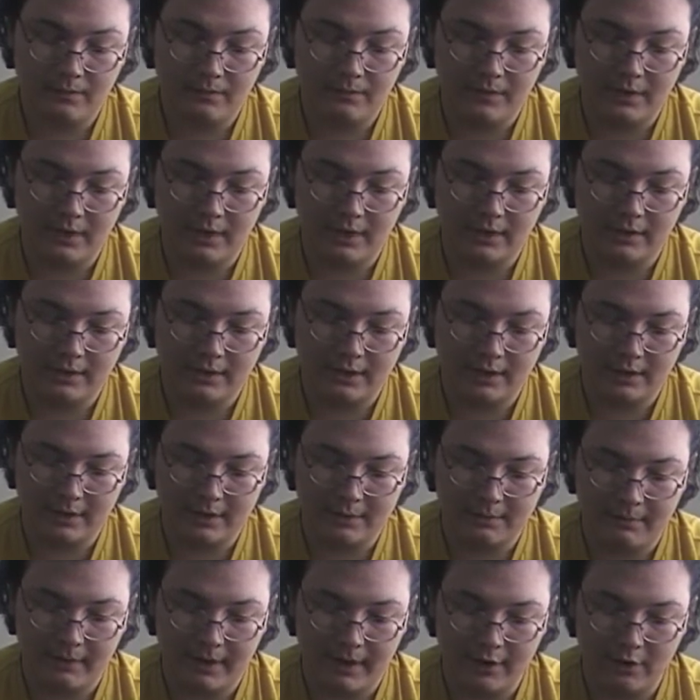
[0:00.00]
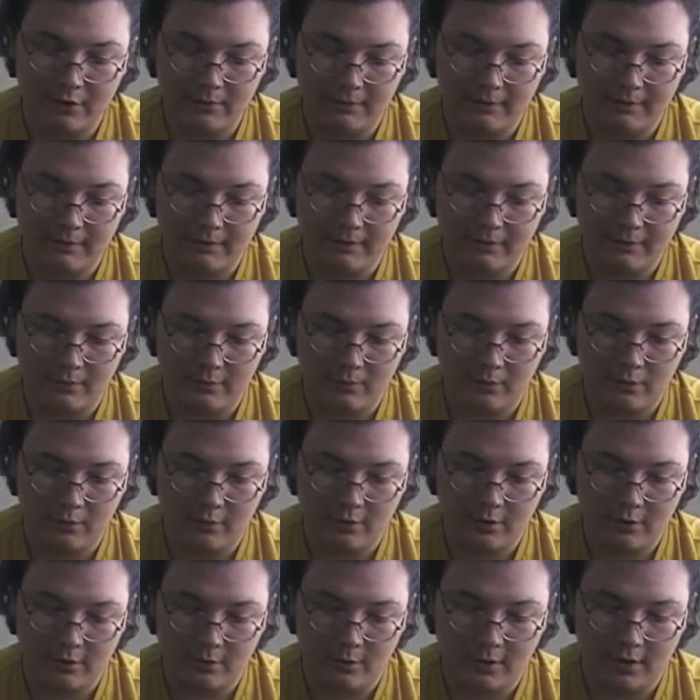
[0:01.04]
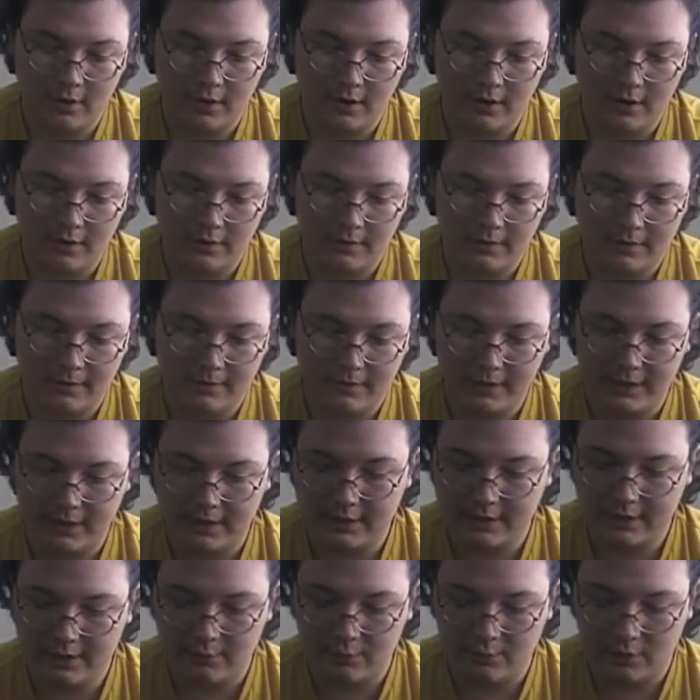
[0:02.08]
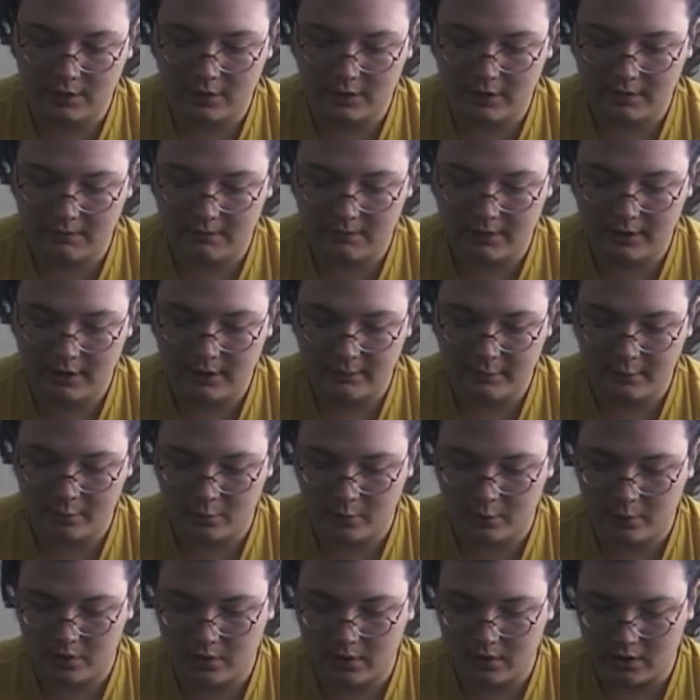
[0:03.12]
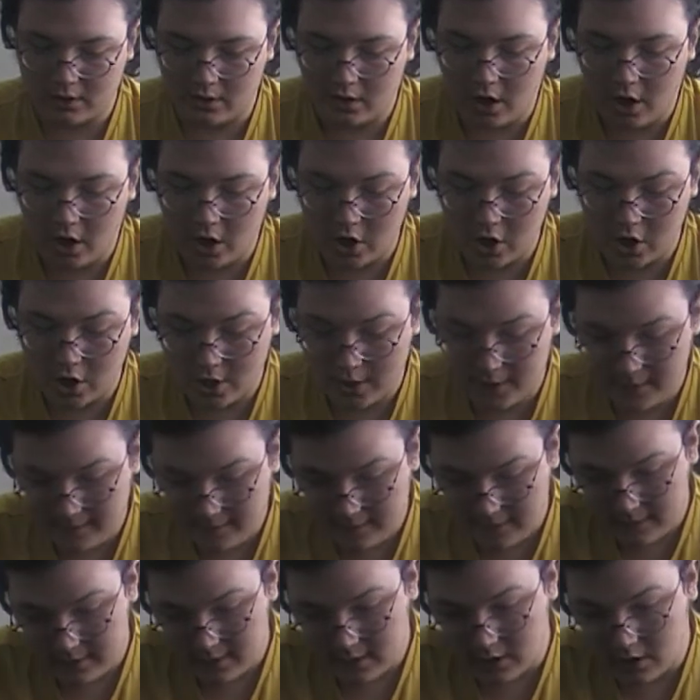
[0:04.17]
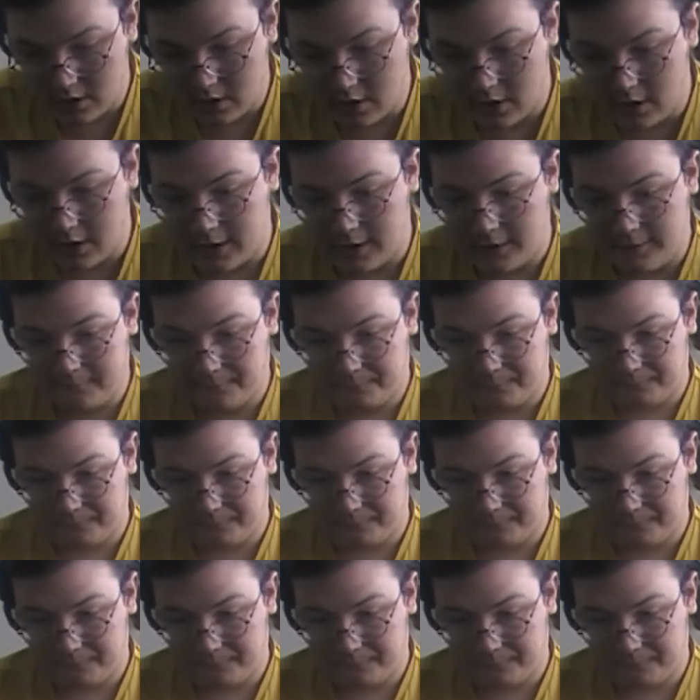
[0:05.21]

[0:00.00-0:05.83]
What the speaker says: on Spider-Man, or one on easy, one on medium, and one on hard. All right.